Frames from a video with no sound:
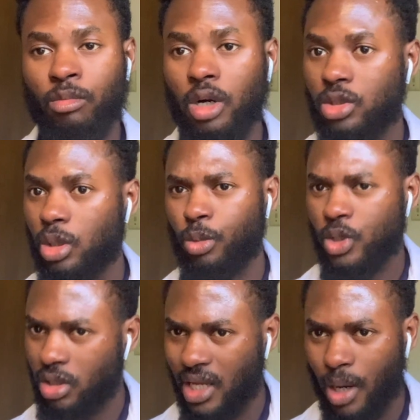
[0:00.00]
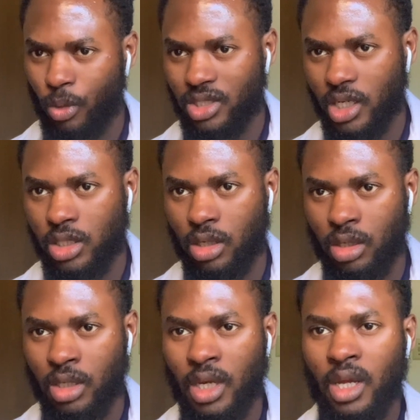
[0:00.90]
more topics on
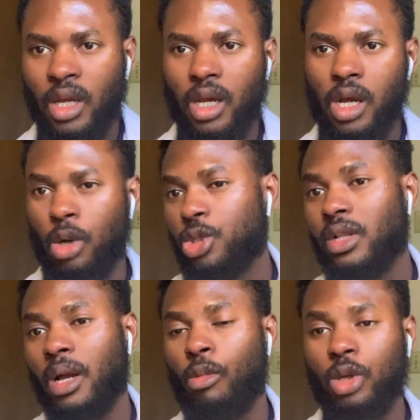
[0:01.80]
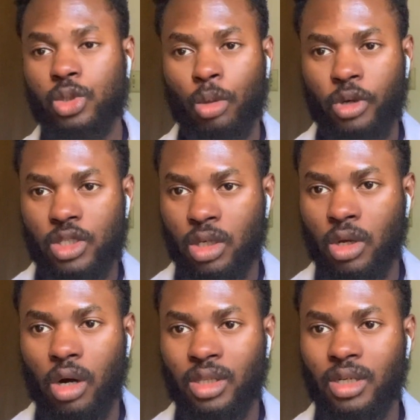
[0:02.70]
hypertension, and also like more topics on
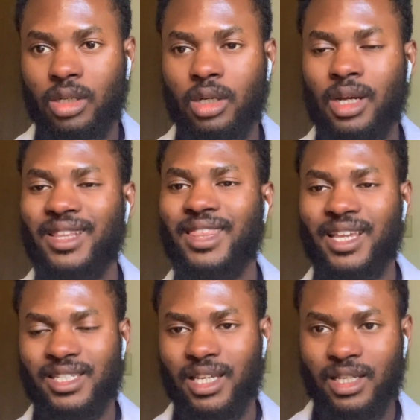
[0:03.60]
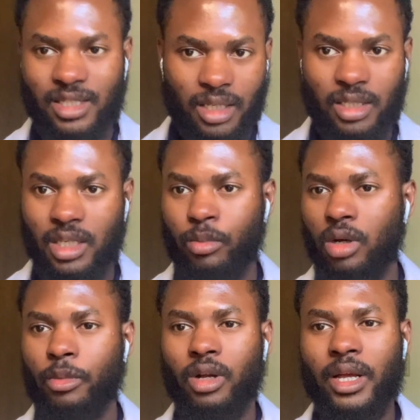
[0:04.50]
other diseases,
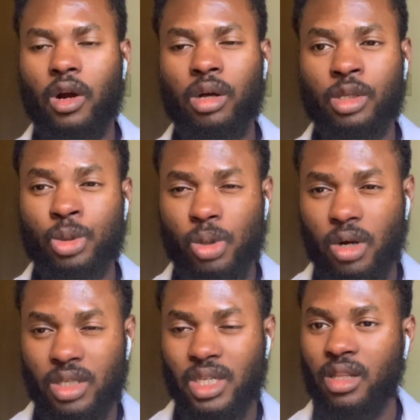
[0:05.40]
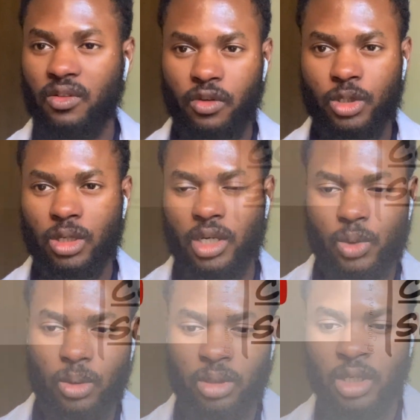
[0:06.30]
about like other drugs in the future
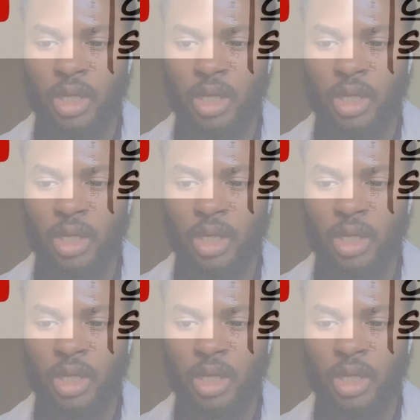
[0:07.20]
as well.